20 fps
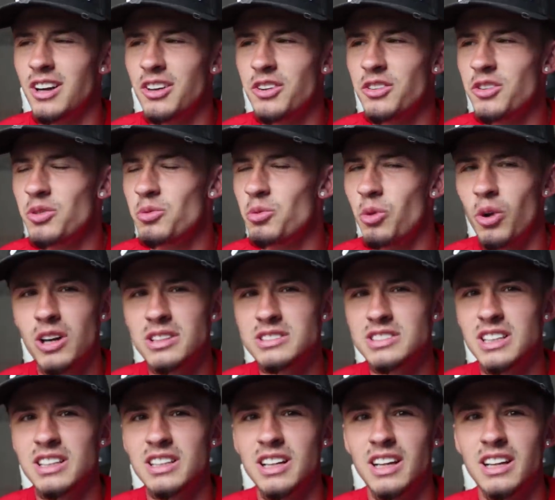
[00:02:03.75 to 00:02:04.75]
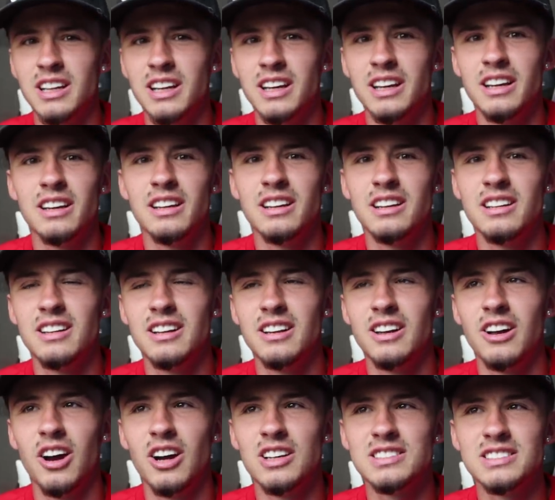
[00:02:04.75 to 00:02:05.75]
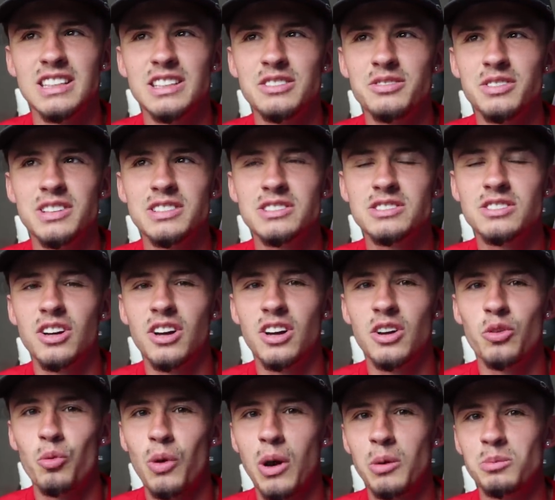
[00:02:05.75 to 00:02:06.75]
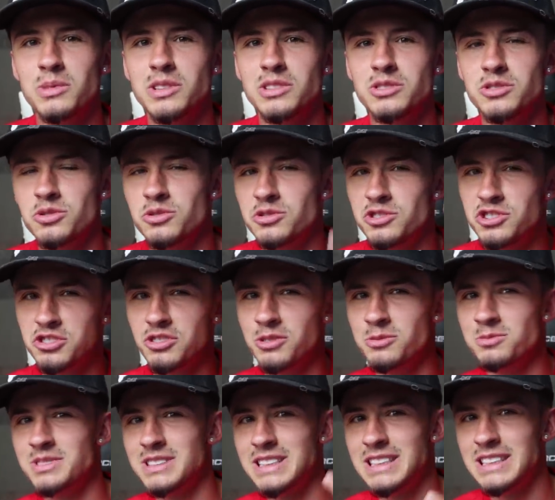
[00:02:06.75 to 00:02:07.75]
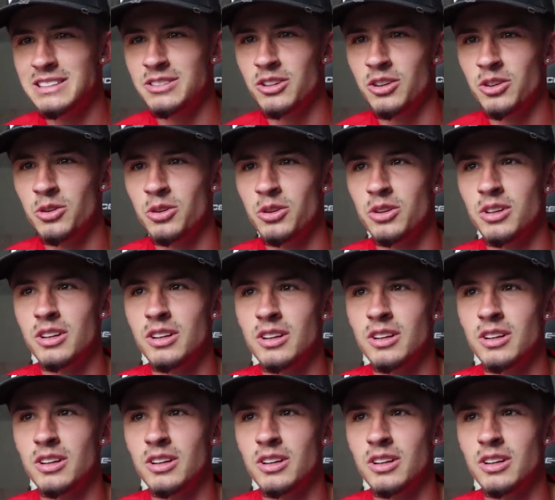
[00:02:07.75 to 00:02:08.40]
I don't know why I say that, yeah? I say things like wham nizzle, trimzino,